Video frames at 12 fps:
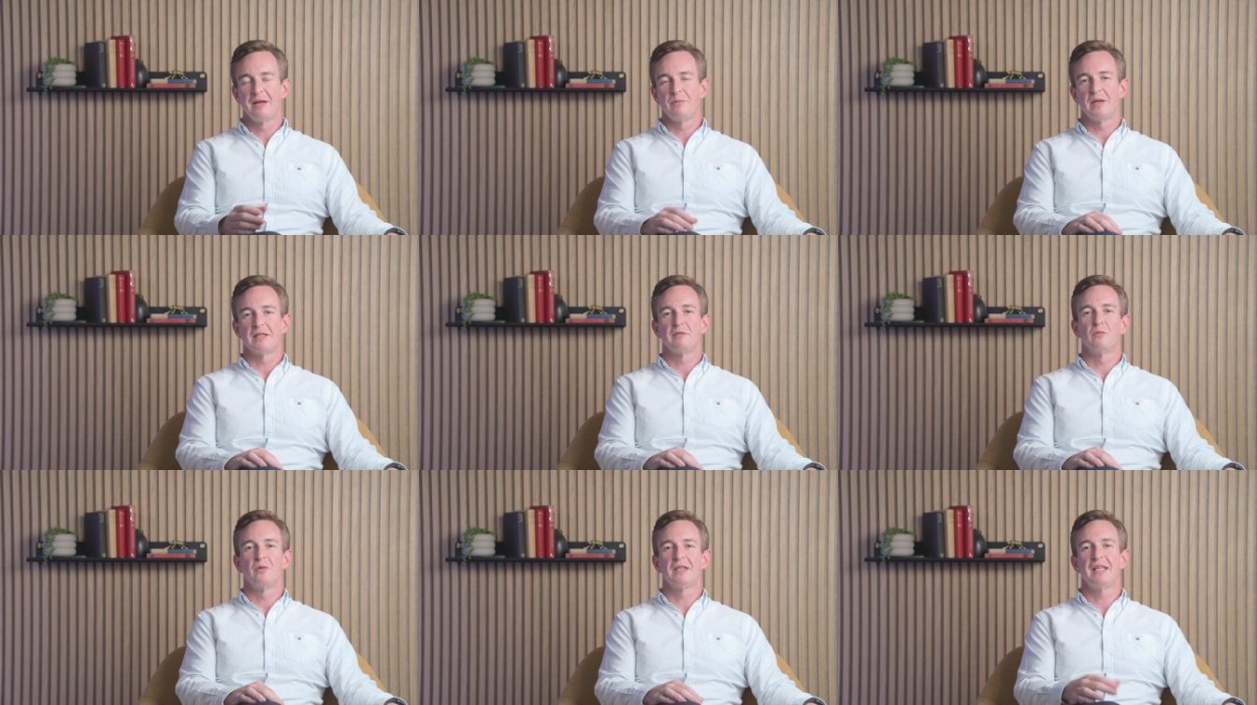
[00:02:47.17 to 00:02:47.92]
But
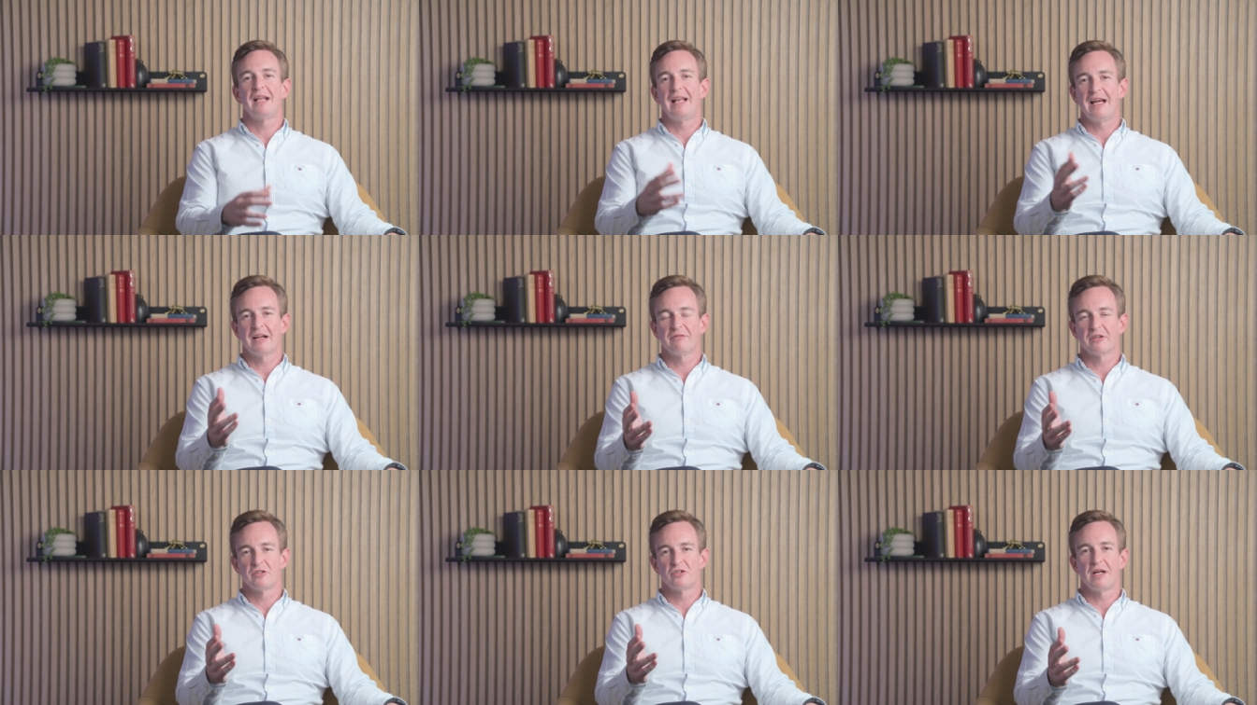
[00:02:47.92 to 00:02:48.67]
with that lack of
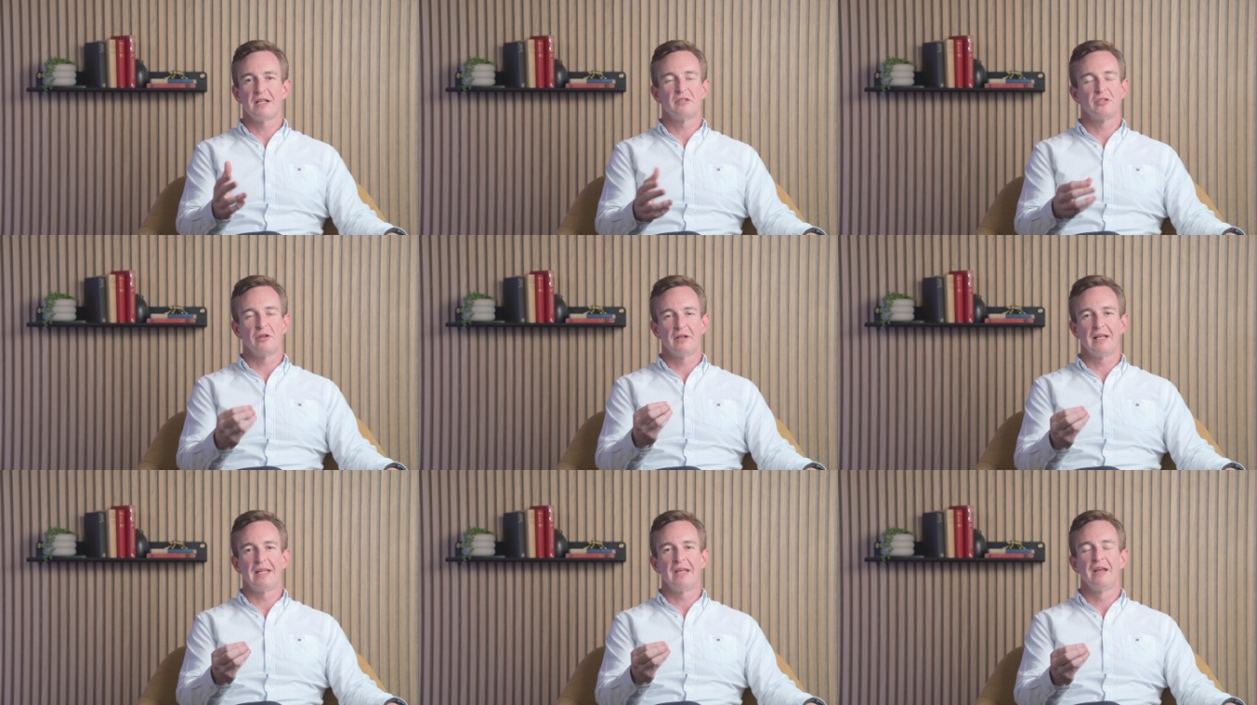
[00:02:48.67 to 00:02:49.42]
constraint,
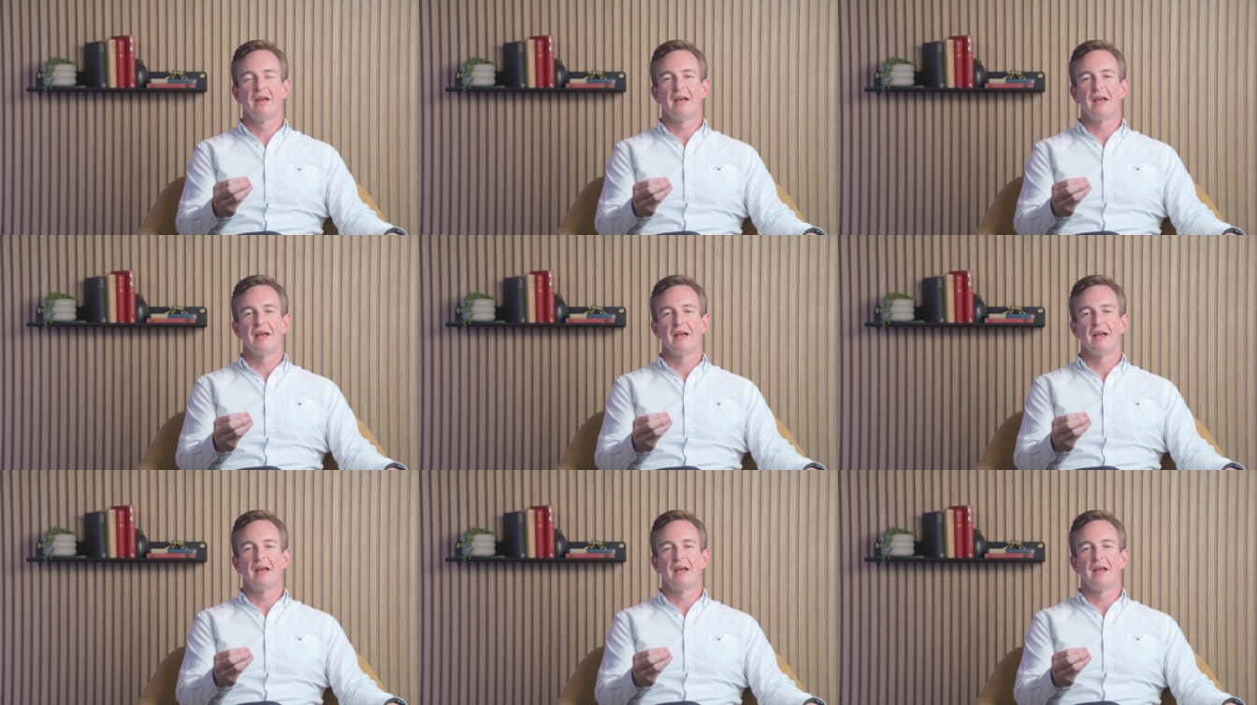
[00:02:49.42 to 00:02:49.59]
certainly